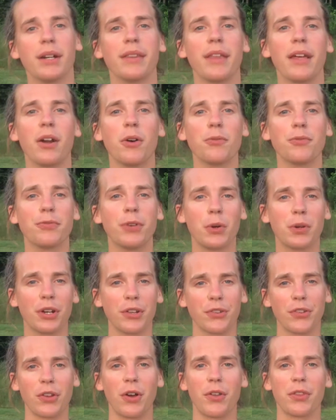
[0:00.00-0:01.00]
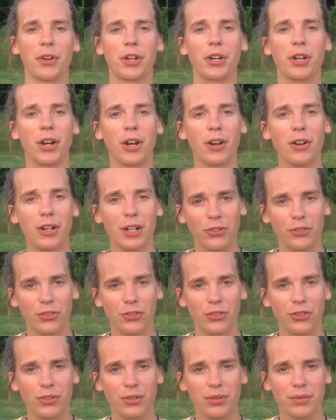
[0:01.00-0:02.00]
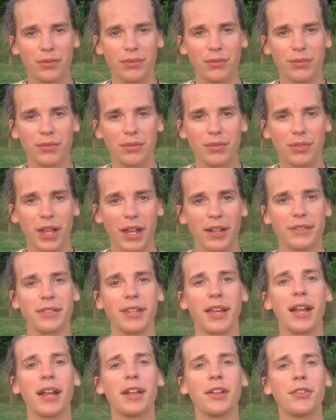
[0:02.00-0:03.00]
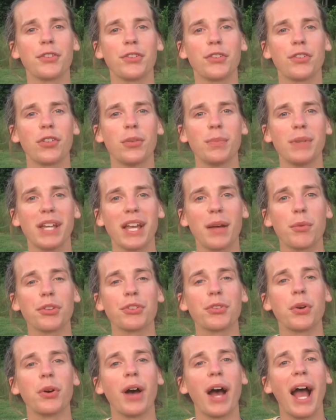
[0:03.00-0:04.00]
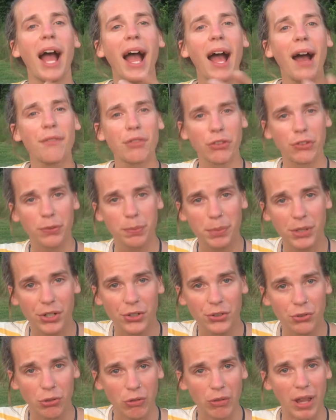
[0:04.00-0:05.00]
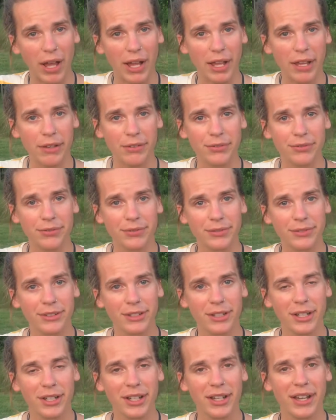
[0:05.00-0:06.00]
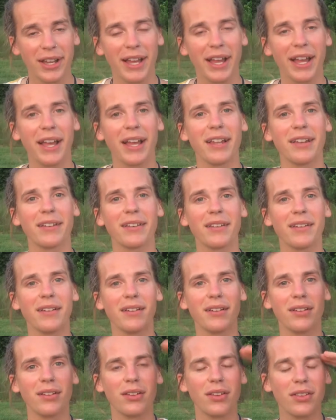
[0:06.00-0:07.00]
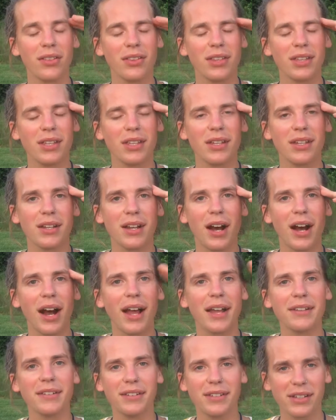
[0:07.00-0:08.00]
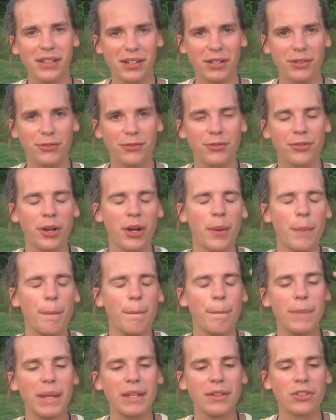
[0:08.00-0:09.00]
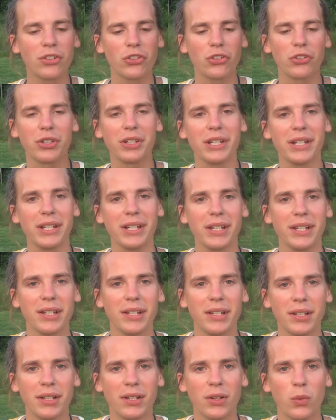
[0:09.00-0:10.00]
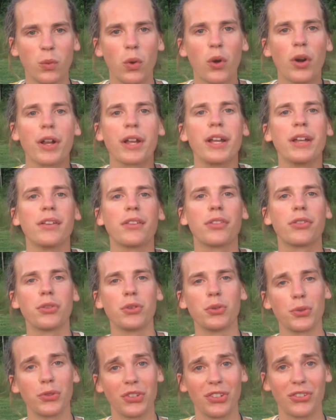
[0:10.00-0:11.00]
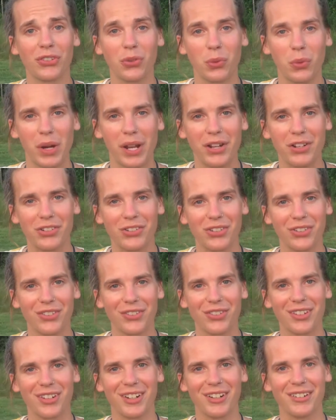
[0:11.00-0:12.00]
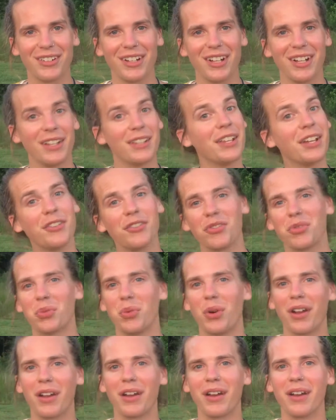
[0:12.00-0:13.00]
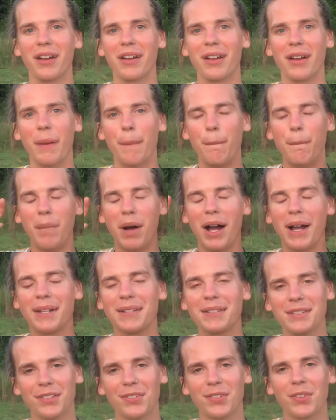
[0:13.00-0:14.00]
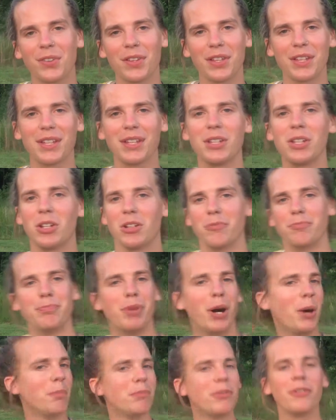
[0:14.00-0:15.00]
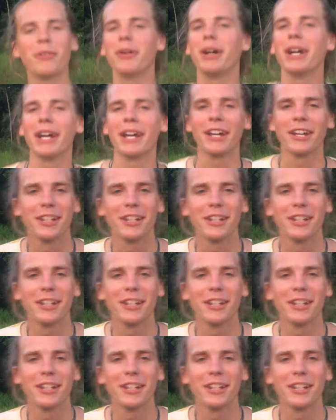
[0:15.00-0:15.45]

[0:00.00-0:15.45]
They don't focus on the courage that it takes to be able to have a spiritual life. And the idea of mentally working through situations, you know. They just want to mindlessly, you know, pump away.